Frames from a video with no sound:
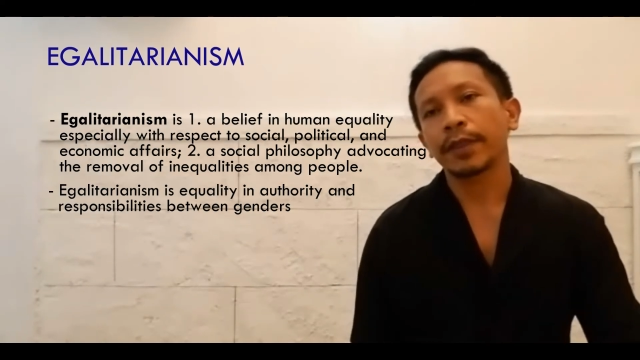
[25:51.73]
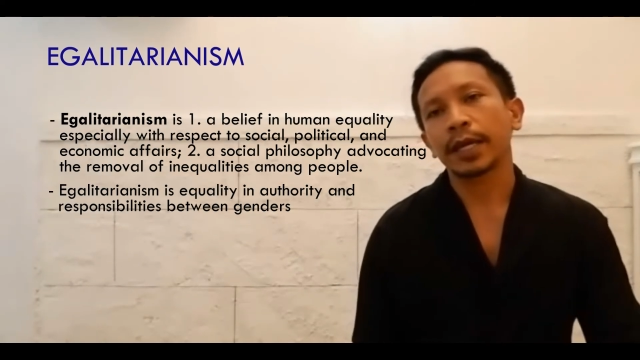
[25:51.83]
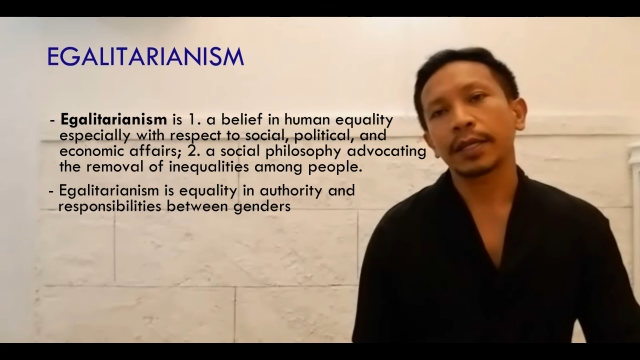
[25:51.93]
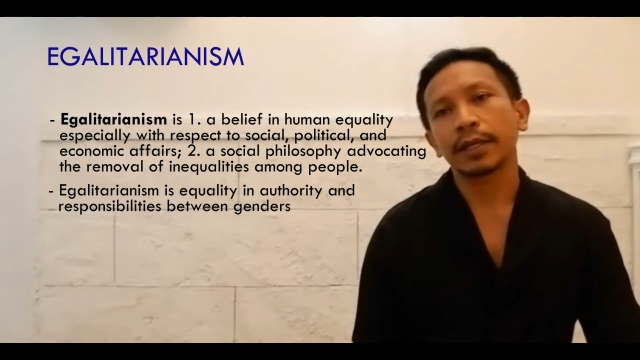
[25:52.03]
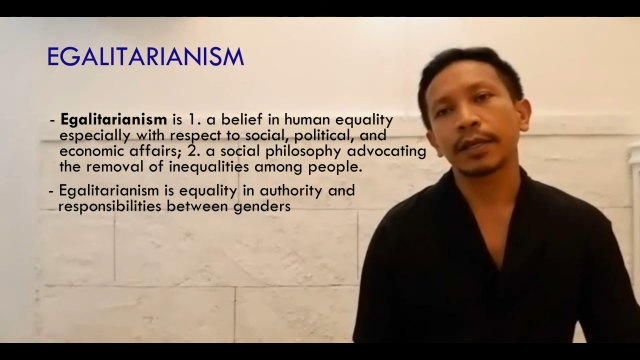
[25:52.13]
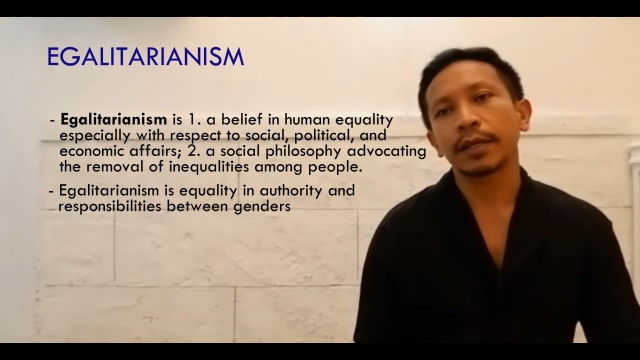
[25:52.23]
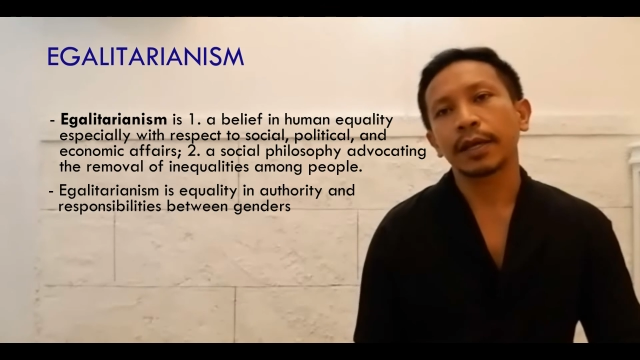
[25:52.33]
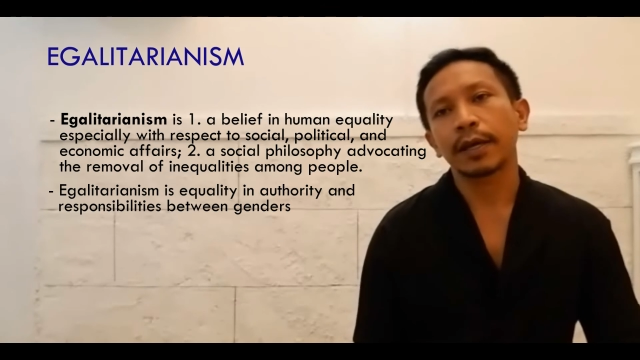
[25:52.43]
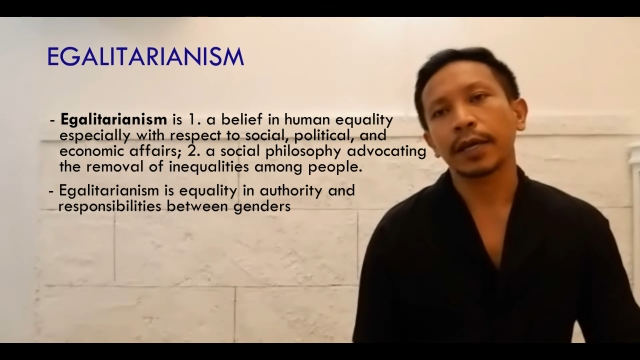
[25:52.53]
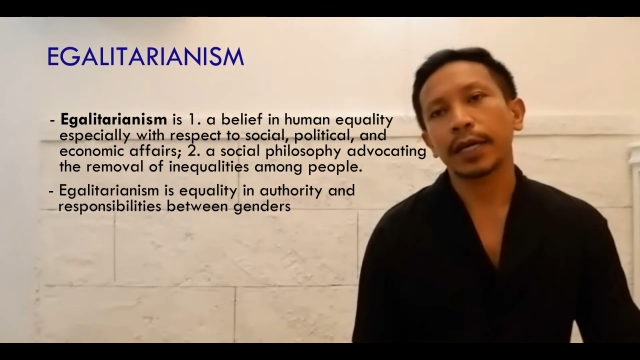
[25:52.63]
And
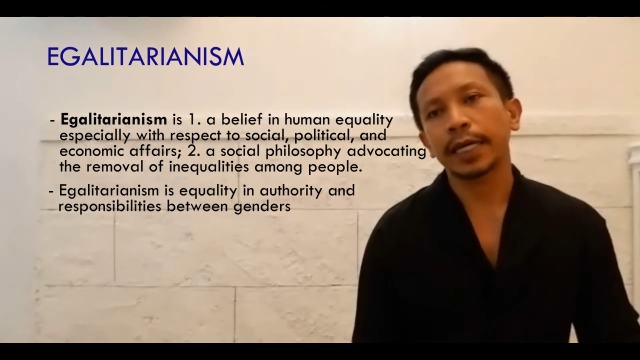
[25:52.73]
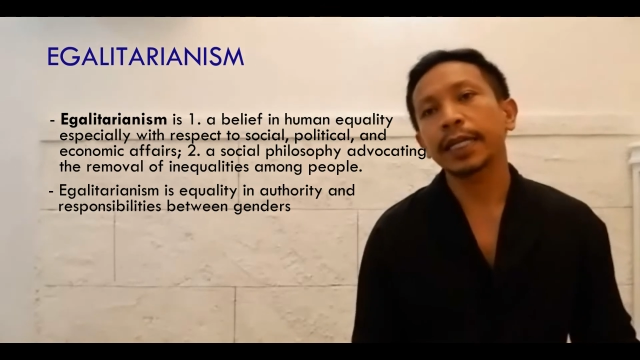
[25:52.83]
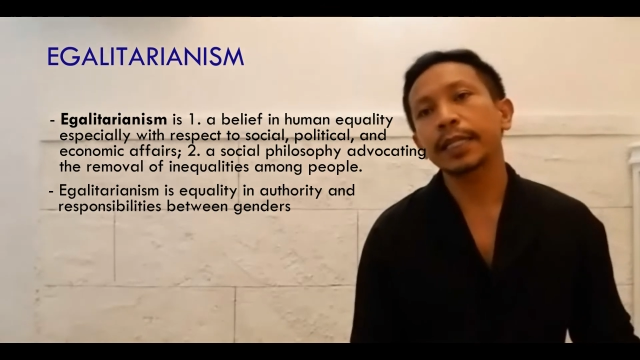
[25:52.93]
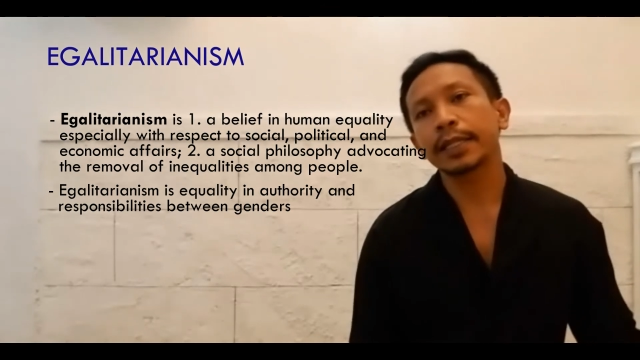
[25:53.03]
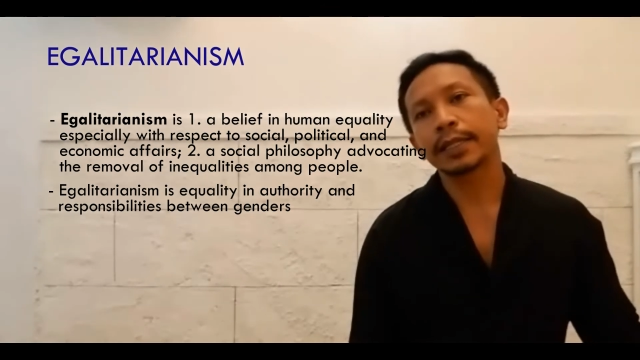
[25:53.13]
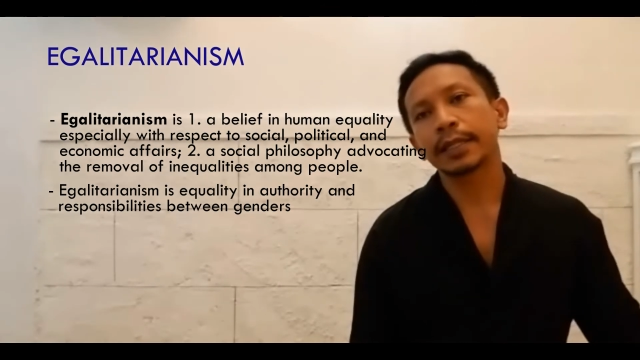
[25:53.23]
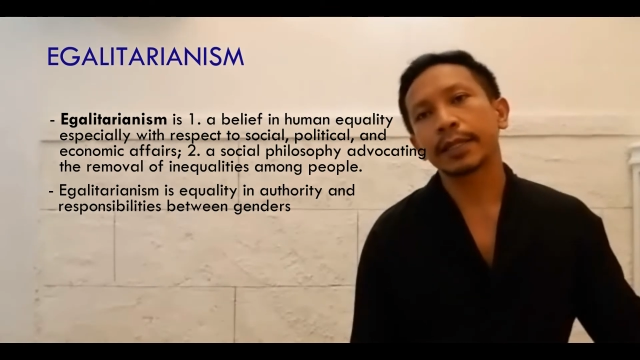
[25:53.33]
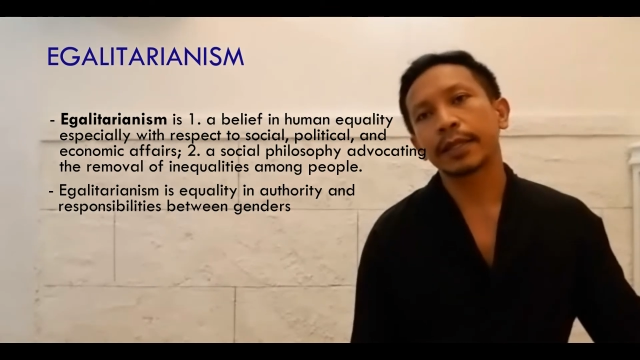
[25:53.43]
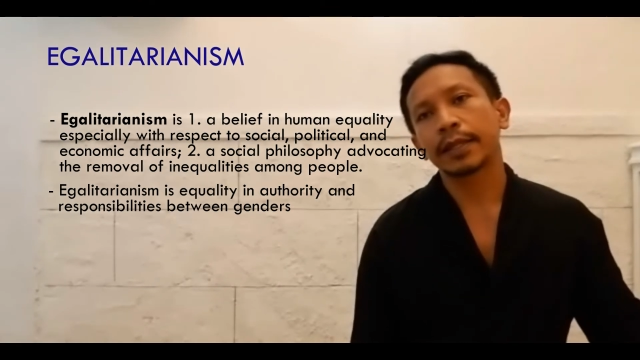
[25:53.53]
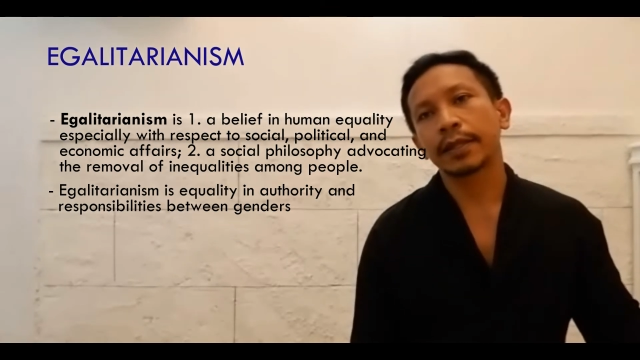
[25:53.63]
then
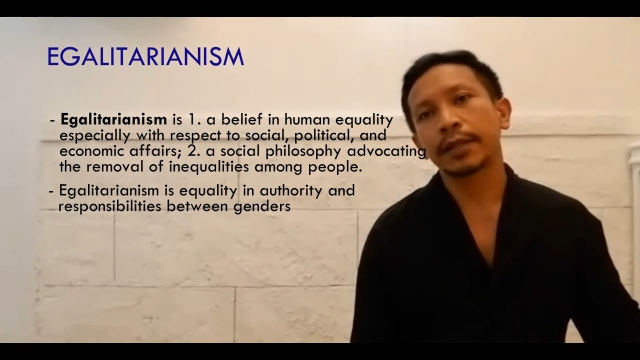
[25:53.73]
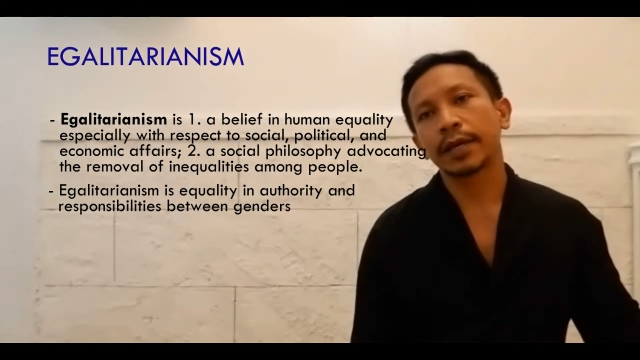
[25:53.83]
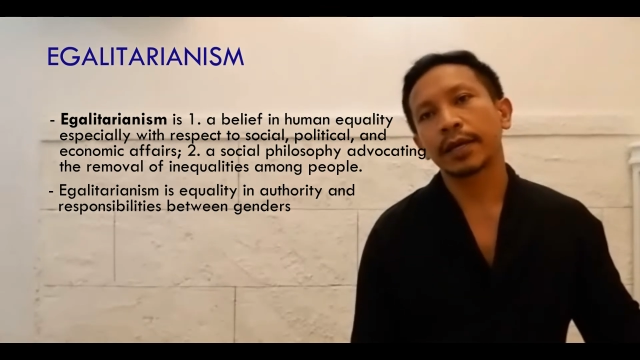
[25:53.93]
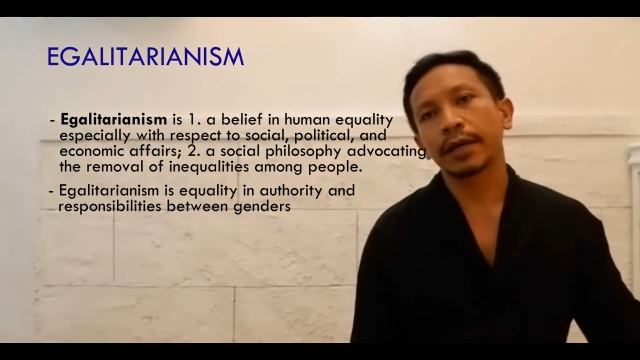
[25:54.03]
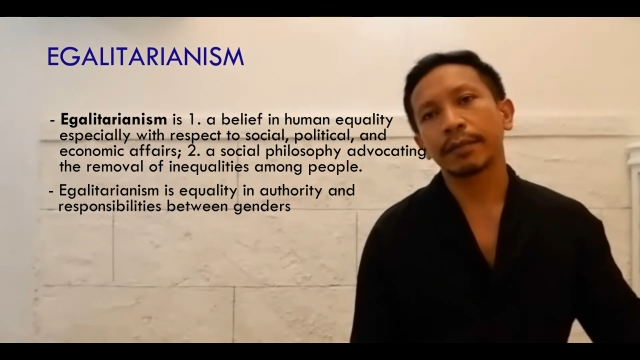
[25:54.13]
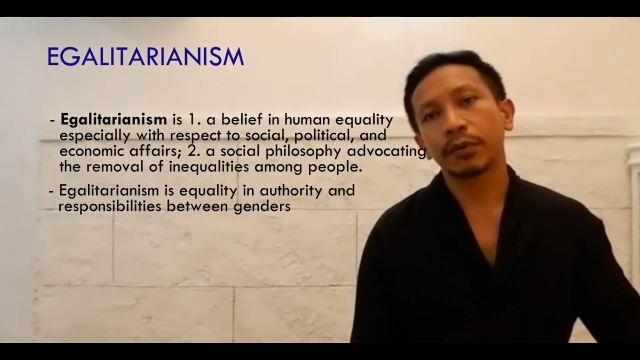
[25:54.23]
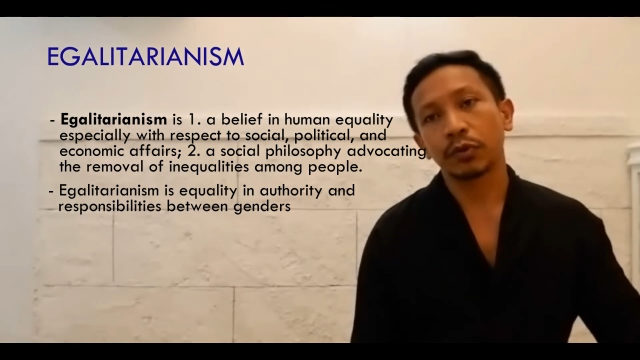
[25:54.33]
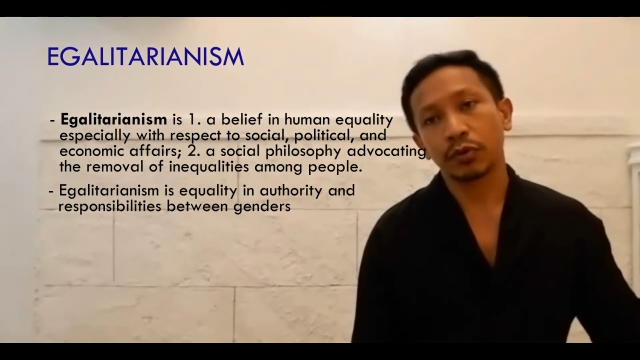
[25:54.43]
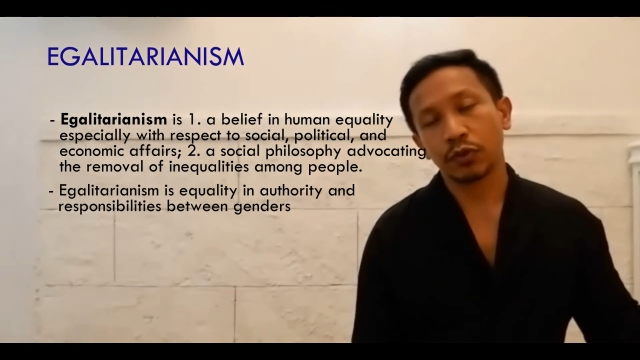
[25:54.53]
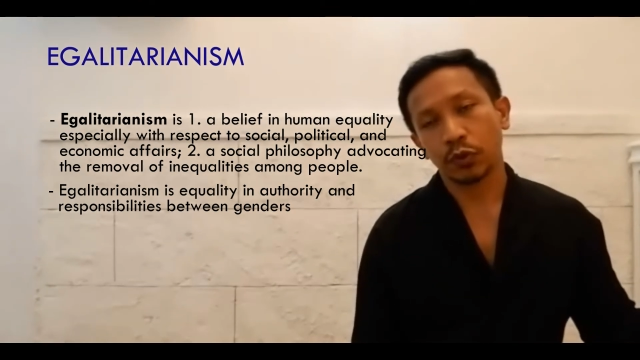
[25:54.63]
in the
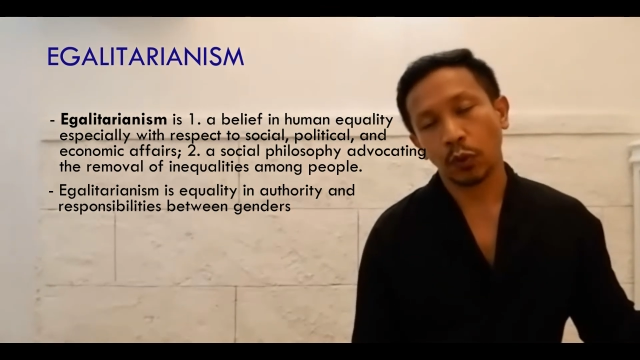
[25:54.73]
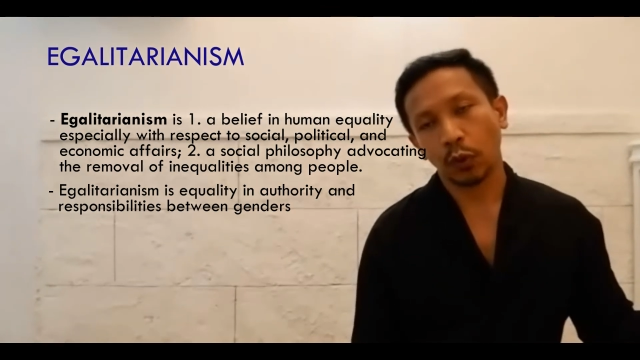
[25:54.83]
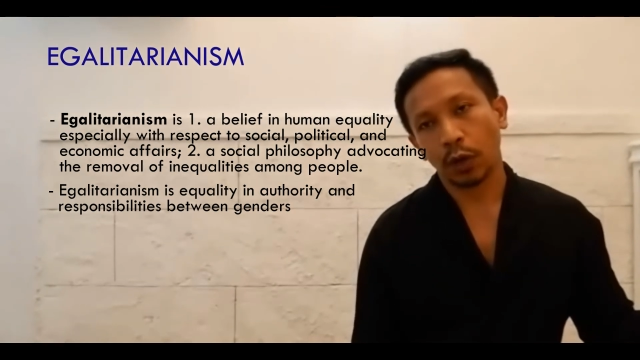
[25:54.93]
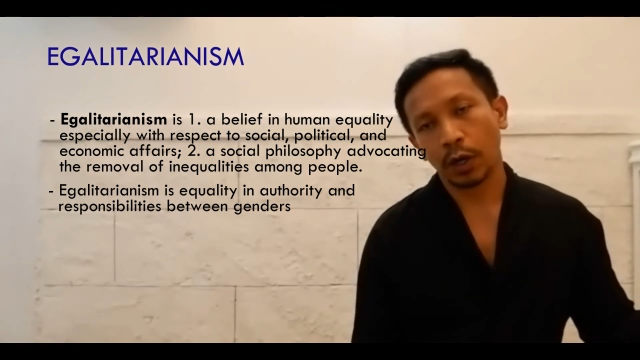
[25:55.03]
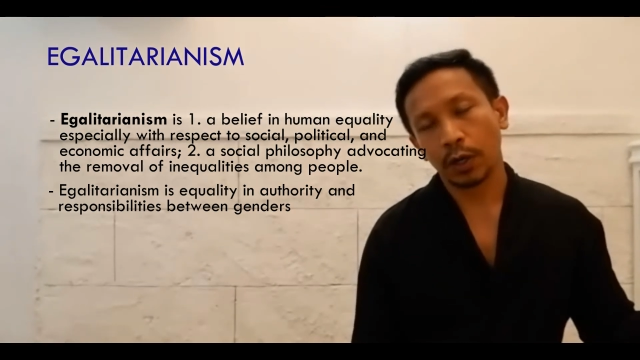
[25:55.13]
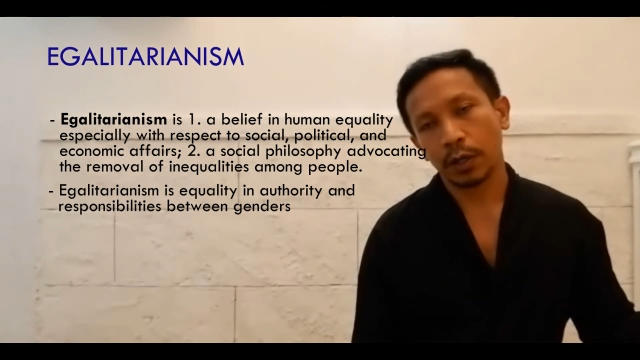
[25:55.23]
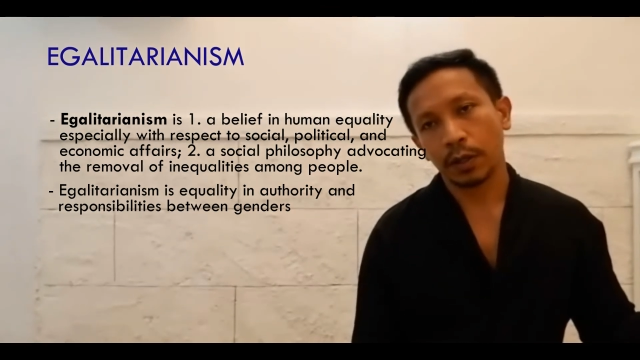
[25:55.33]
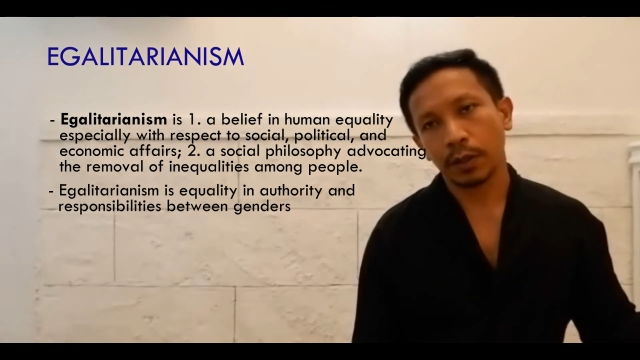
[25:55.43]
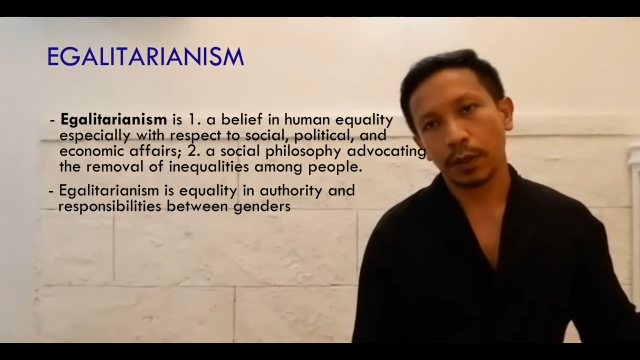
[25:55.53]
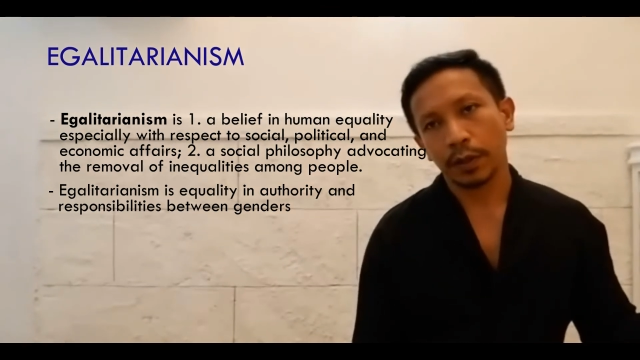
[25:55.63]

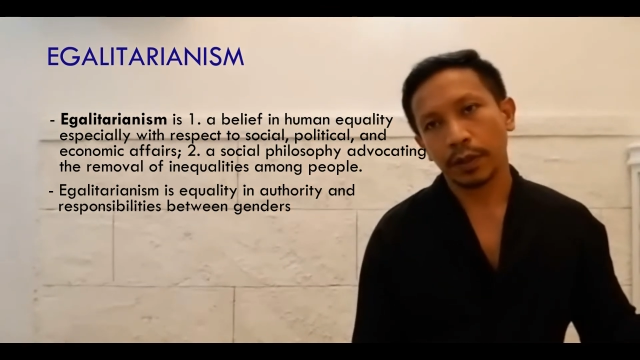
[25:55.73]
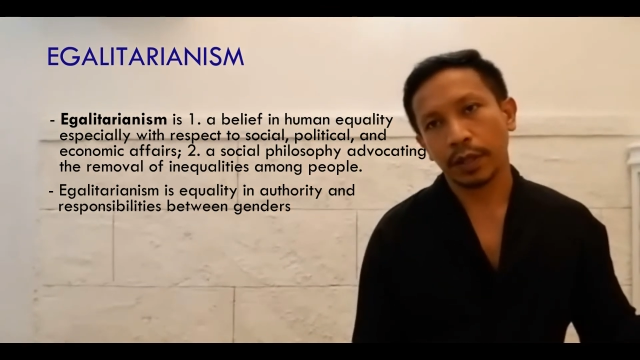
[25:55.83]
bookstore,